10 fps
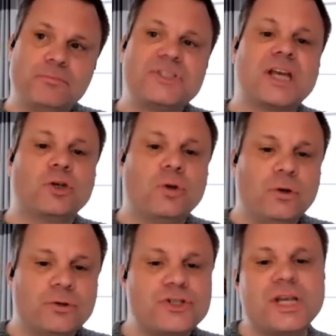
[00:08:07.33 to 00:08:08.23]

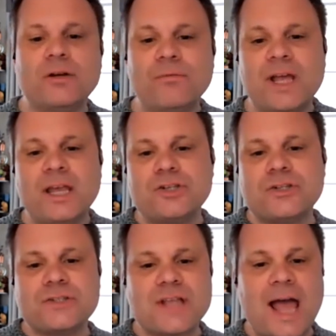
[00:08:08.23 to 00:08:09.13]
technology
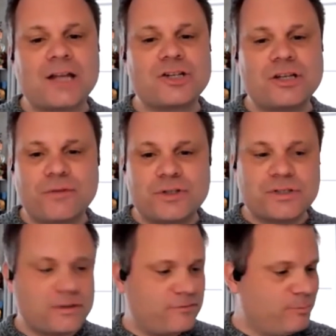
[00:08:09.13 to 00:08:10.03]
innovations actually were
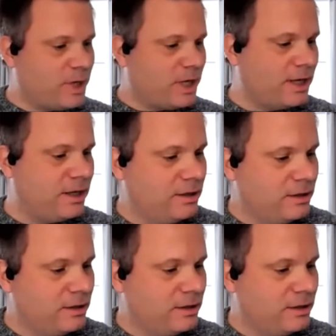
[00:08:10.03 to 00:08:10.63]
driven by,